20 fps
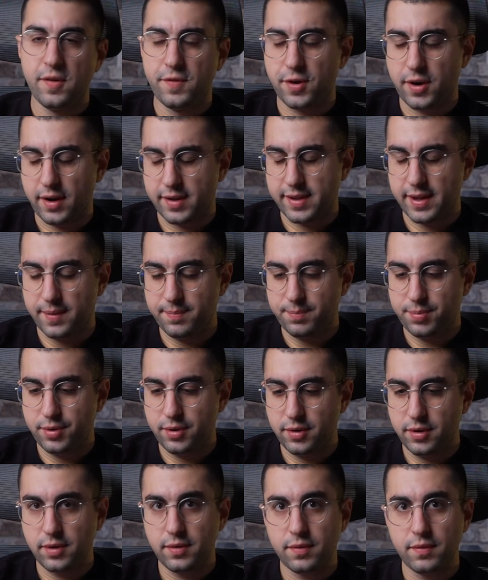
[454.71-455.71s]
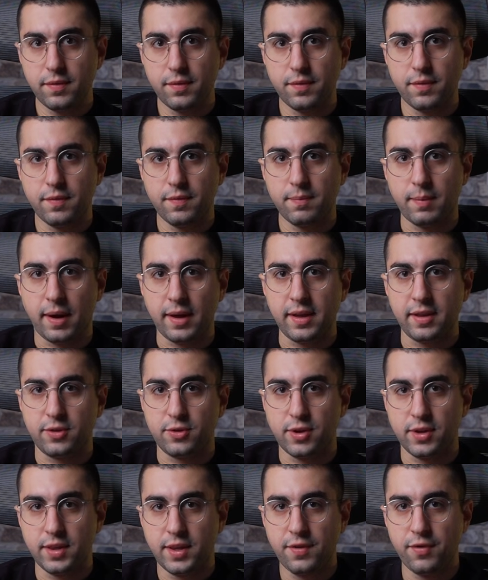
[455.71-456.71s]
For example, my
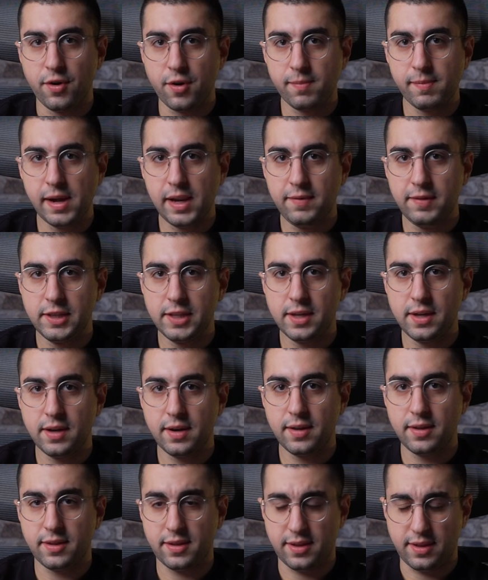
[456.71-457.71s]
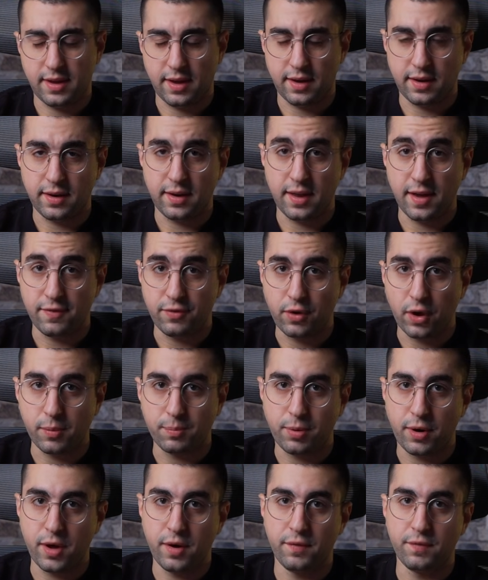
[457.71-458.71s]
24mm is an
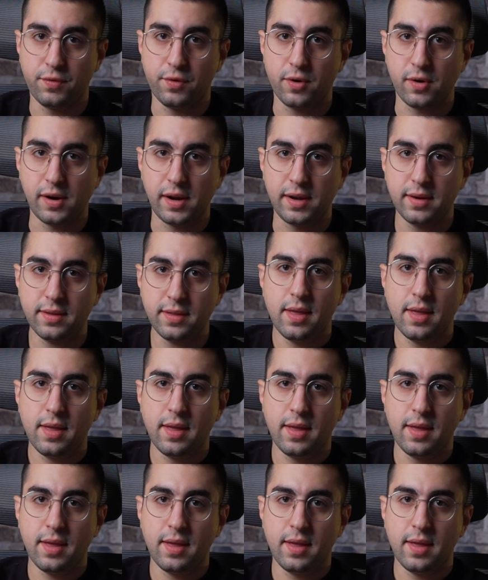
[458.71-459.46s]
f1.4 lens,